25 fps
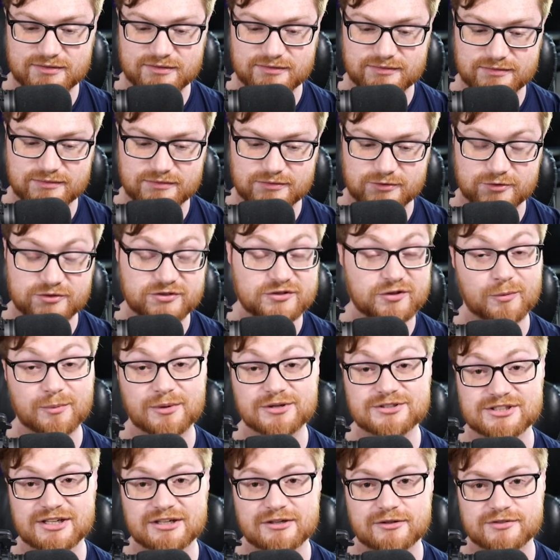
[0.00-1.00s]
there's so
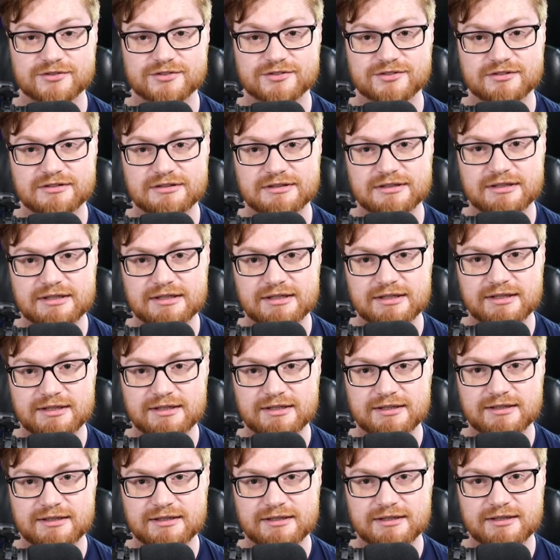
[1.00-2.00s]
much else.
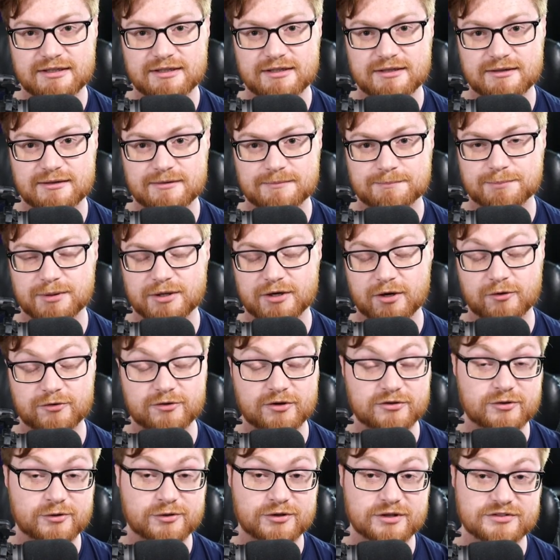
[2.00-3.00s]
But those
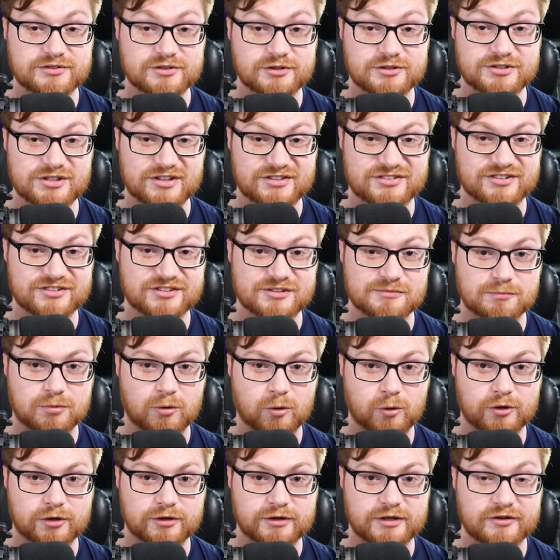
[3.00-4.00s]
other things are just as
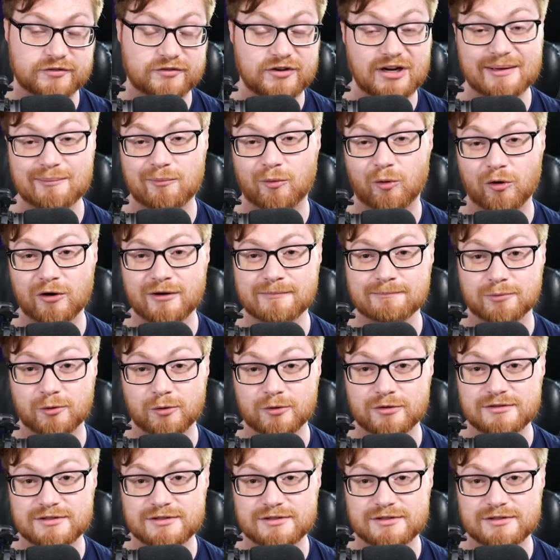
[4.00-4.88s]
important, if not more important in